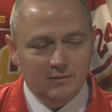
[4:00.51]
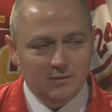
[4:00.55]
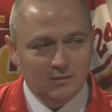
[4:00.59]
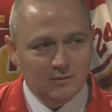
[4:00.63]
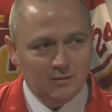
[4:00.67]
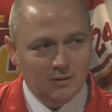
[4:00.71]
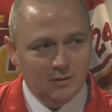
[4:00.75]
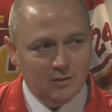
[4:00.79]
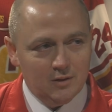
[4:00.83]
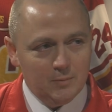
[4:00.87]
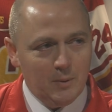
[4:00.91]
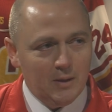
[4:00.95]

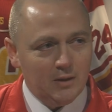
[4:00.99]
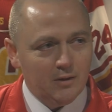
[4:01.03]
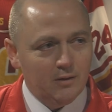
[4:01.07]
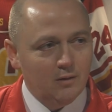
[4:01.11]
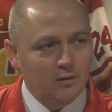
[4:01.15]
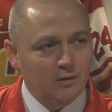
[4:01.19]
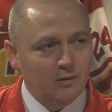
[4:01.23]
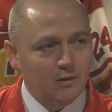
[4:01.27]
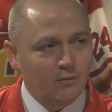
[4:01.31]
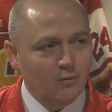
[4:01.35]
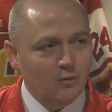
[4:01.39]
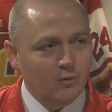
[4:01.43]
expecting a
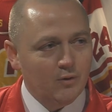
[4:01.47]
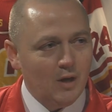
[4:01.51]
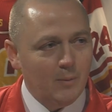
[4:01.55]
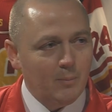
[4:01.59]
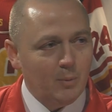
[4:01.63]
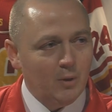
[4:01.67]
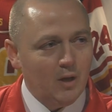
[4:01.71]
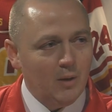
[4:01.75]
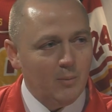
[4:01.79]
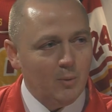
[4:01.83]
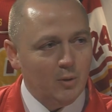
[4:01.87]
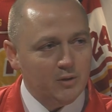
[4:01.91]
different type
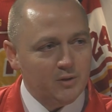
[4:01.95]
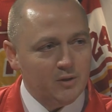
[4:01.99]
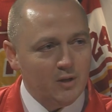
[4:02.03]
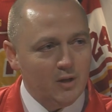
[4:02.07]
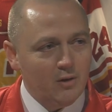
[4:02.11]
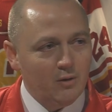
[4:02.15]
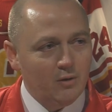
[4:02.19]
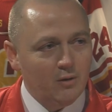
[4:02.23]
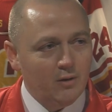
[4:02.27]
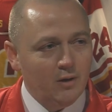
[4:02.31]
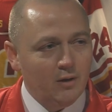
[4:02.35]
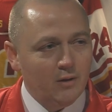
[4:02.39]
of game on
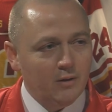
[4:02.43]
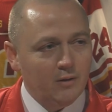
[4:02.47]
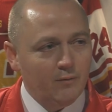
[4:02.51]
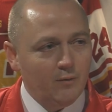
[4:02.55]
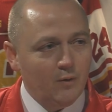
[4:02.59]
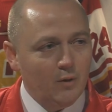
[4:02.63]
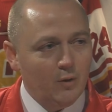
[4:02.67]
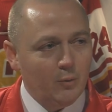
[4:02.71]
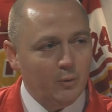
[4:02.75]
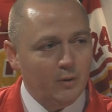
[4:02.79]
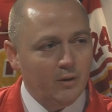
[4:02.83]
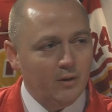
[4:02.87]
Saturday night, the
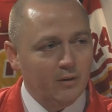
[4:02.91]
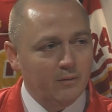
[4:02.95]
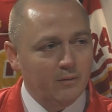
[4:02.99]
following night.